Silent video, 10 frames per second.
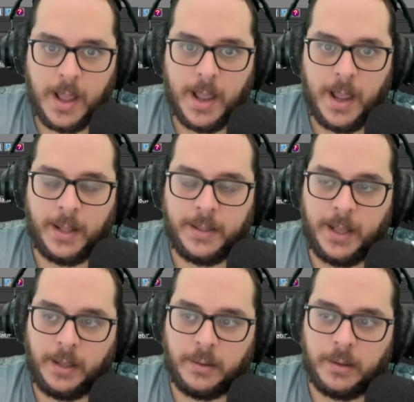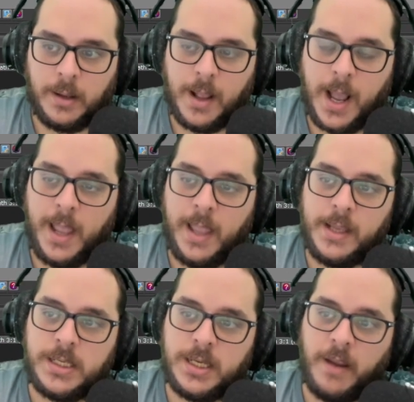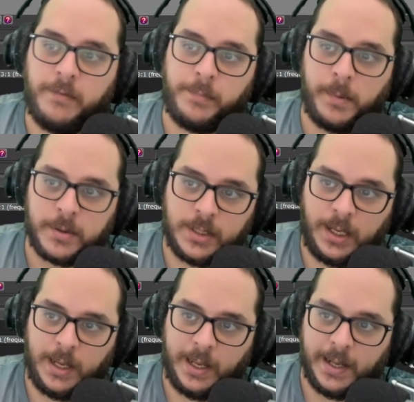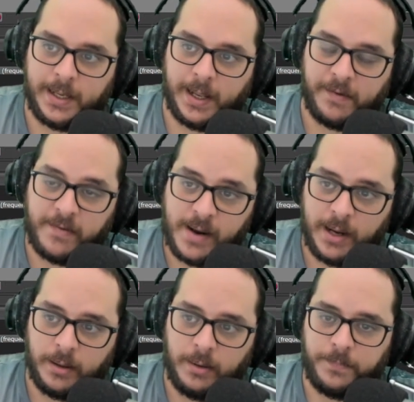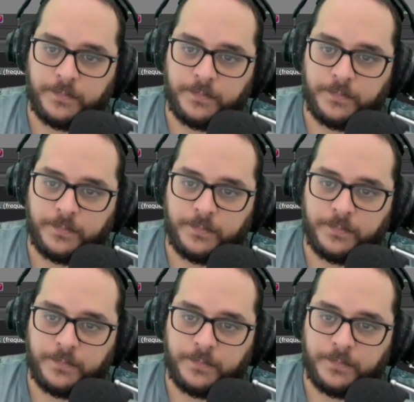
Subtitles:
And then I saved previously in a file